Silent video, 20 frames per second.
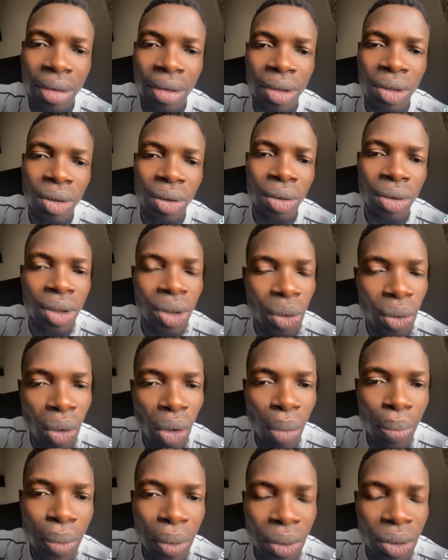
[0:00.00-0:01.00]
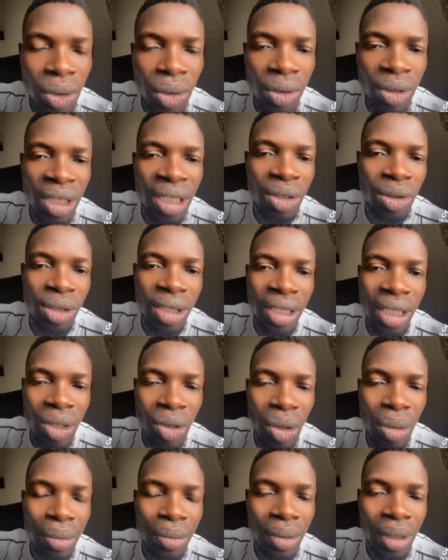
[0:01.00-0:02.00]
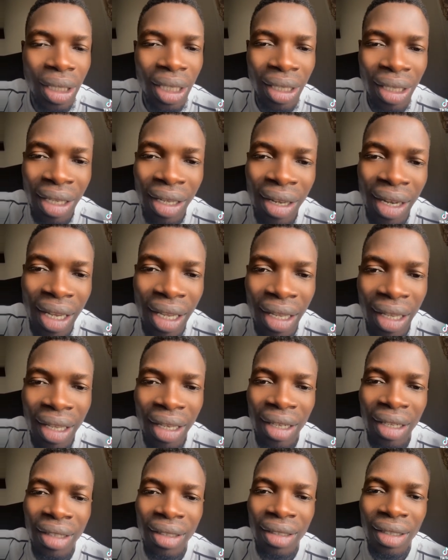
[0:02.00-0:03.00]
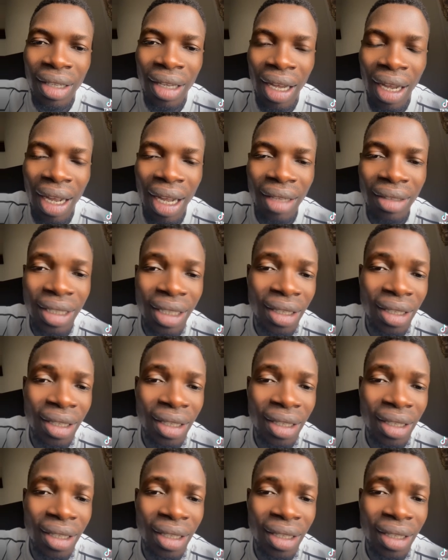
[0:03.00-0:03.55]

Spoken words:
So you need to set up a gray account.